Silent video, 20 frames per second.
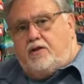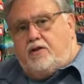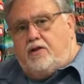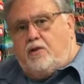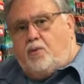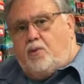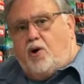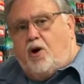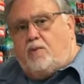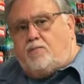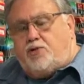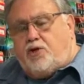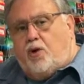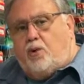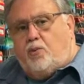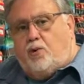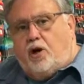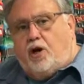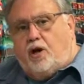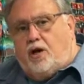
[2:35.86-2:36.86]
The worm's going to
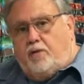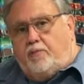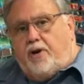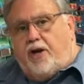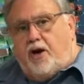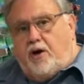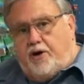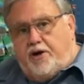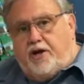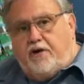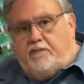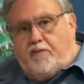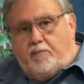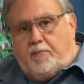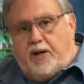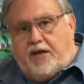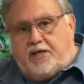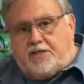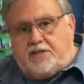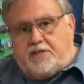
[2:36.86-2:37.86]
work a little better in different
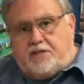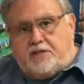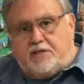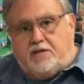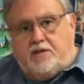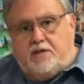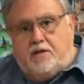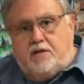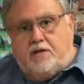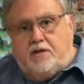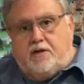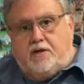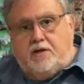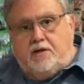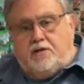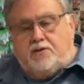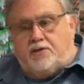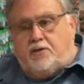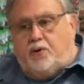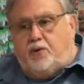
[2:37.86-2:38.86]
places.
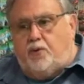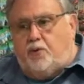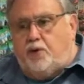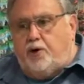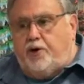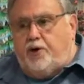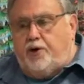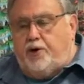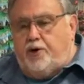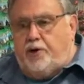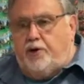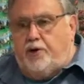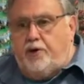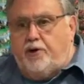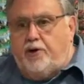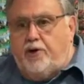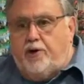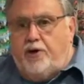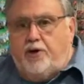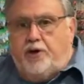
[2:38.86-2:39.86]
So where your
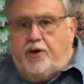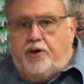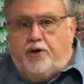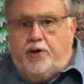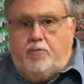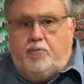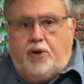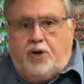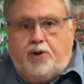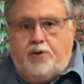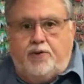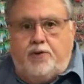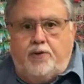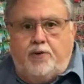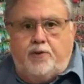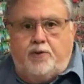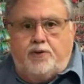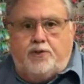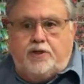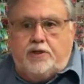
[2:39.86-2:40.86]

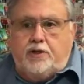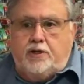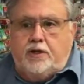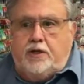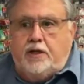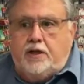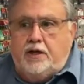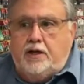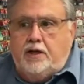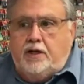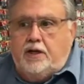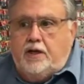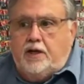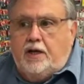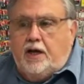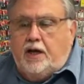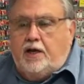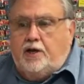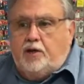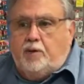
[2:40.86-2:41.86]
blues
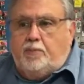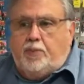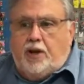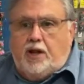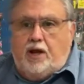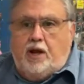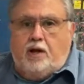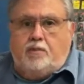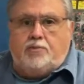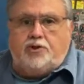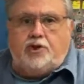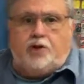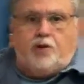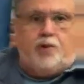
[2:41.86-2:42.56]
and your plums are going to